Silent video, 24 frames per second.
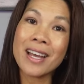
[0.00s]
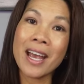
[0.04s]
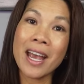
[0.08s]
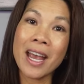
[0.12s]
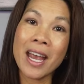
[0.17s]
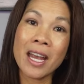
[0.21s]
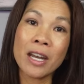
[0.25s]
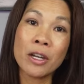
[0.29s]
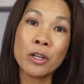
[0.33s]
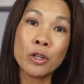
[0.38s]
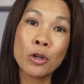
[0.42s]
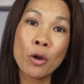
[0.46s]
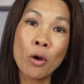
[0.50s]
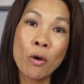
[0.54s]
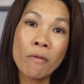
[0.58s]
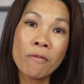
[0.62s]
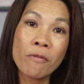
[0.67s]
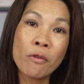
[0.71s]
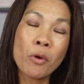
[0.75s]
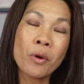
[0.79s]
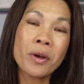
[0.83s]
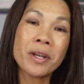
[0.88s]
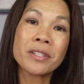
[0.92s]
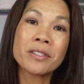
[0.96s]
and
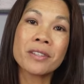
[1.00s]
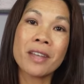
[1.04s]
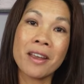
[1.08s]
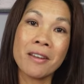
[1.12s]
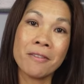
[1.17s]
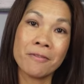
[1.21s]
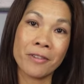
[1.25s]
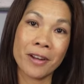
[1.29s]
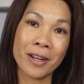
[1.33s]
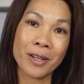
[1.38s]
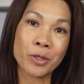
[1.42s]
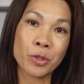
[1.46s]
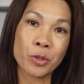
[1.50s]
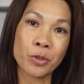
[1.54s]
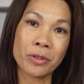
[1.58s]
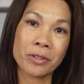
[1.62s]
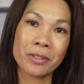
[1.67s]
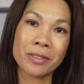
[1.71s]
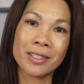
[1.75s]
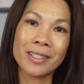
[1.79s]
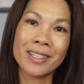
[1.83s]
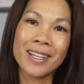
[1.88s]
no-voice investors,